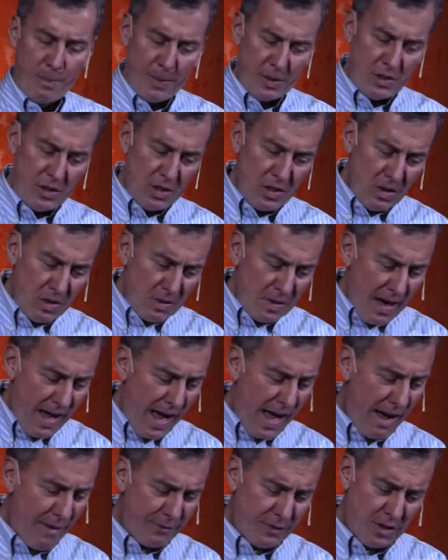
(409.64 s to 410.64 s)
But you don't
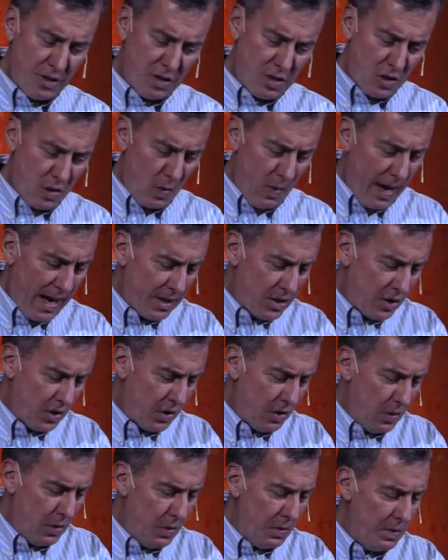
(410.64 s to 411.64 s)
have to
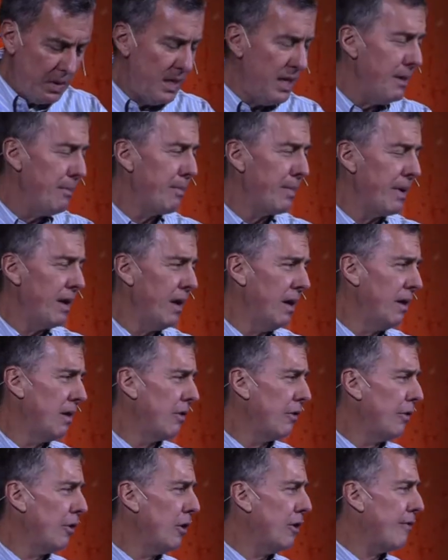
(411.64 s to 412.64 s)
scratch too deep in the
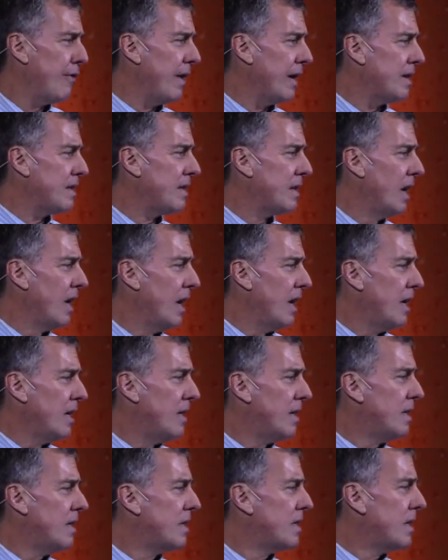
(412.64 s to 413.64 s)
surface
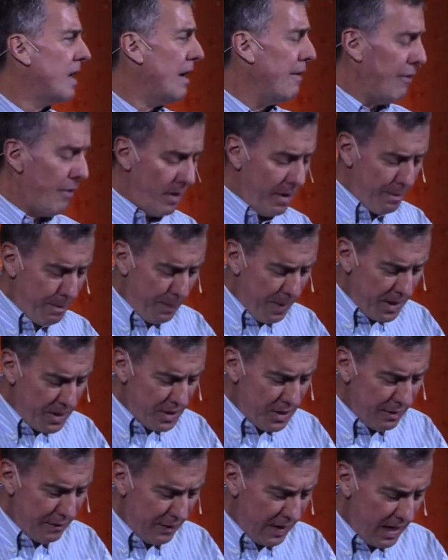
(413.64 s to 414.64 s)
to discover a
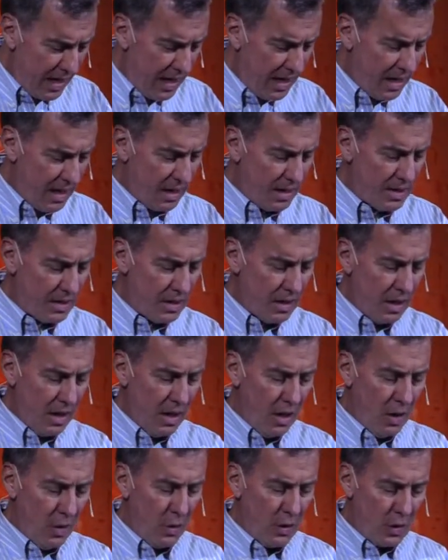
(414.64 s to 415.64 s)
bunch of kids
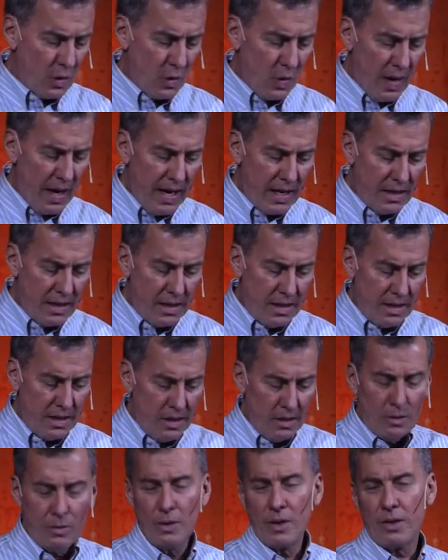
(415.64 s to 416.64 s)
who are trying to
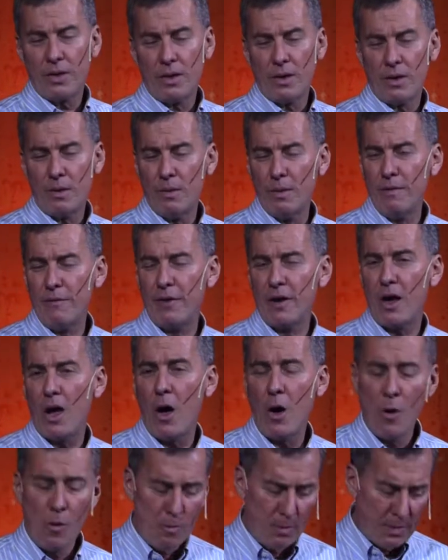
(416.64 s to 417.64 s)
deal with the horrific
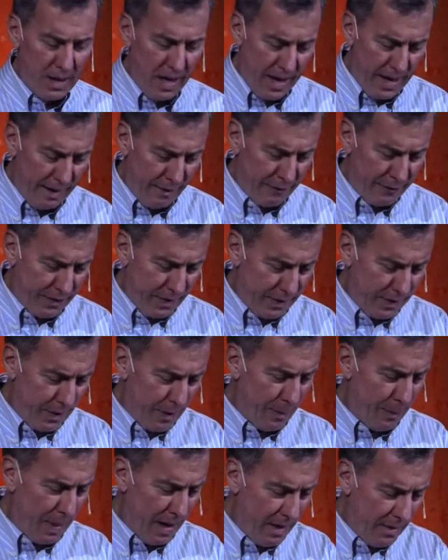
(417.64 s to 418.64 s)
home life that
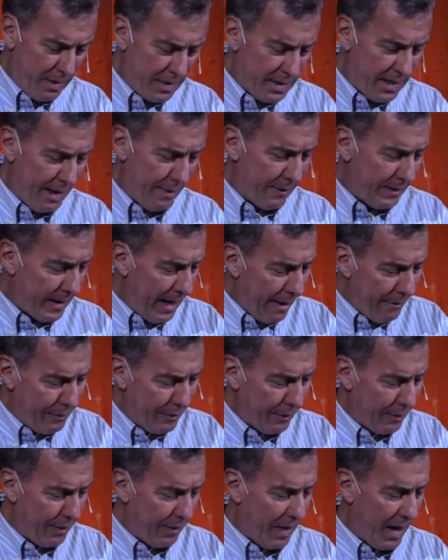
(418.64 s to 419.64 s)
their parents have
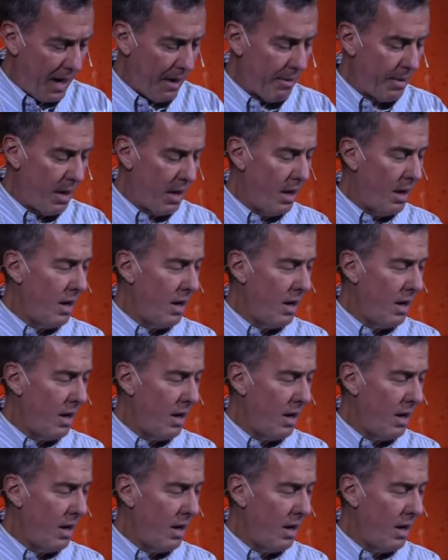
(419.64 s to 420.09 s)
left for them.